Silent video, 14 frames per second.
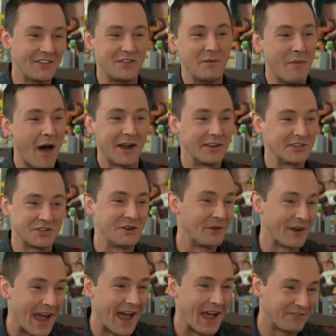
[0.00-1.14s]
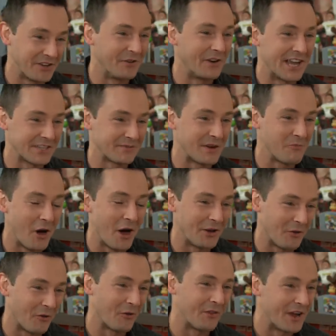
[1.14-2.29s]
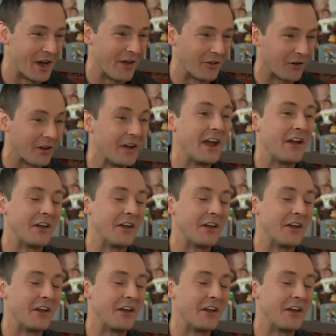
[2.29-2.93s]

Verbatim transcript: -2.5 too. It has to be one or the other.